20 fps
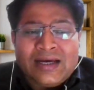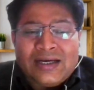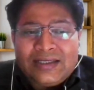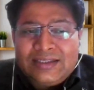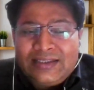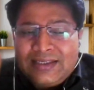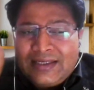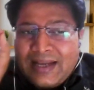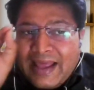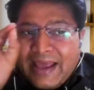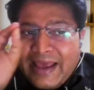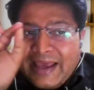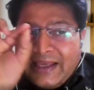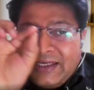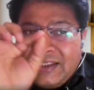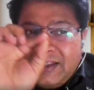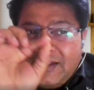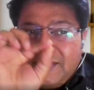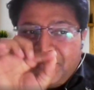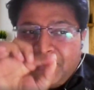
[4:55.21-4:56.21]
Here
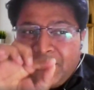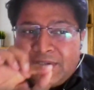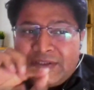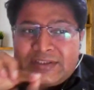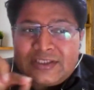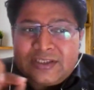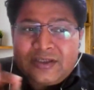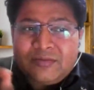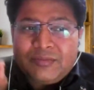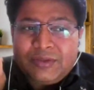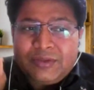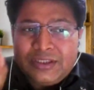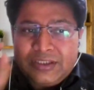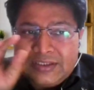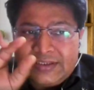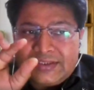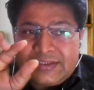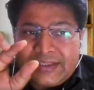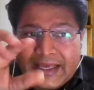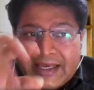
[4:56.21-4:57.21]
any person
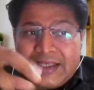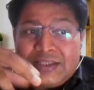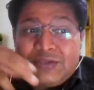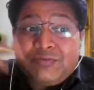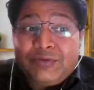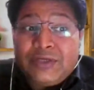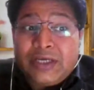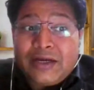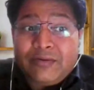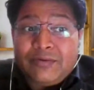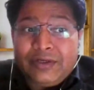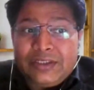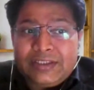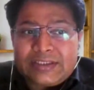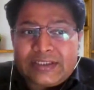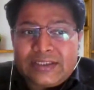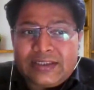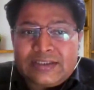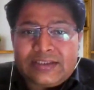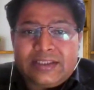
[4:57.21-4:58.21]
means as we have
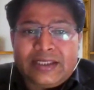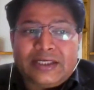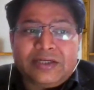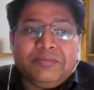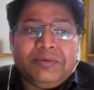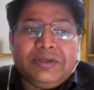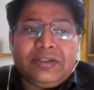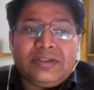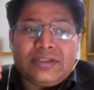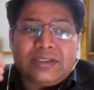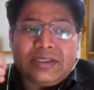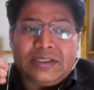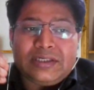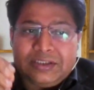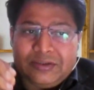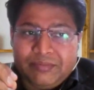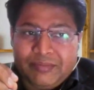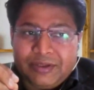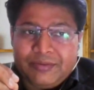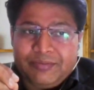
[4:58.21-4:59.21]
discussed that means that it
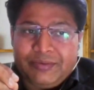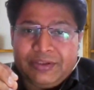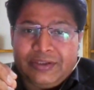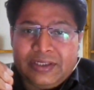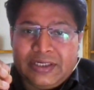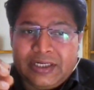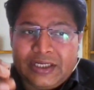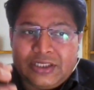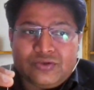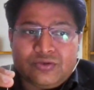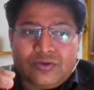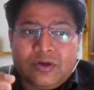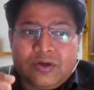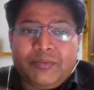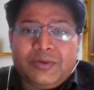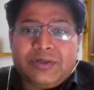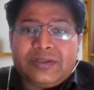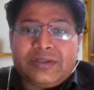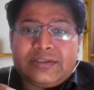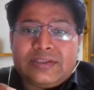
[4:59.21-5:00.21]
may be the natural
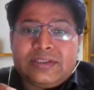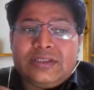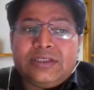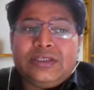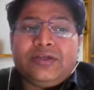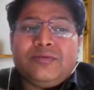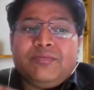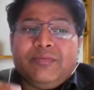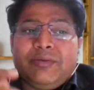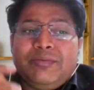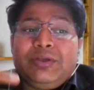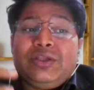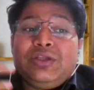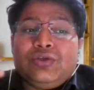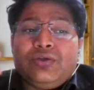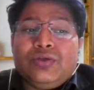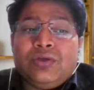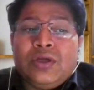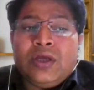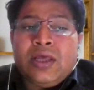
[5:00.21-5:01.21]
person, it may be the
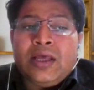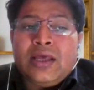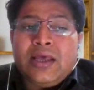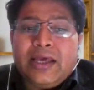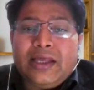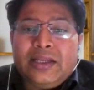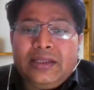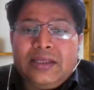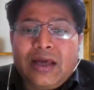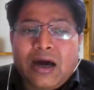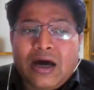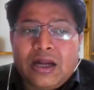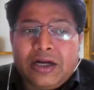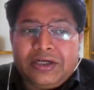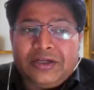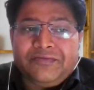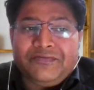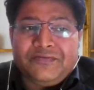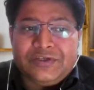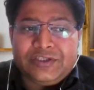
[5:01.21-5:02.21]
any
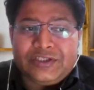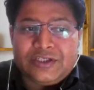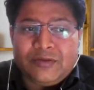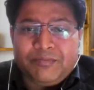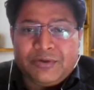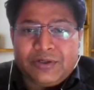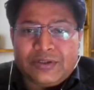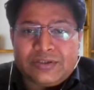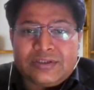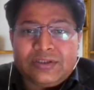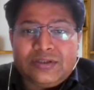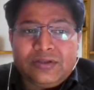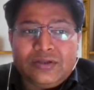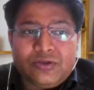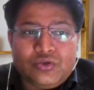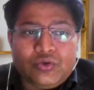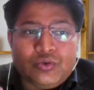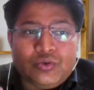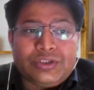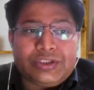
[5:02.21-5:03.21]
artificial person, the
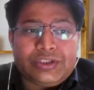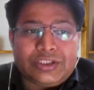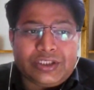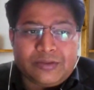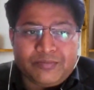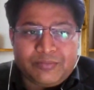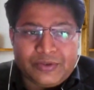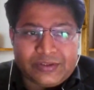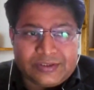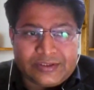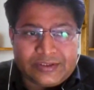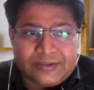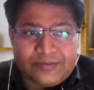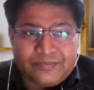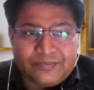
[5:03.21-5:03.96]
juristic person.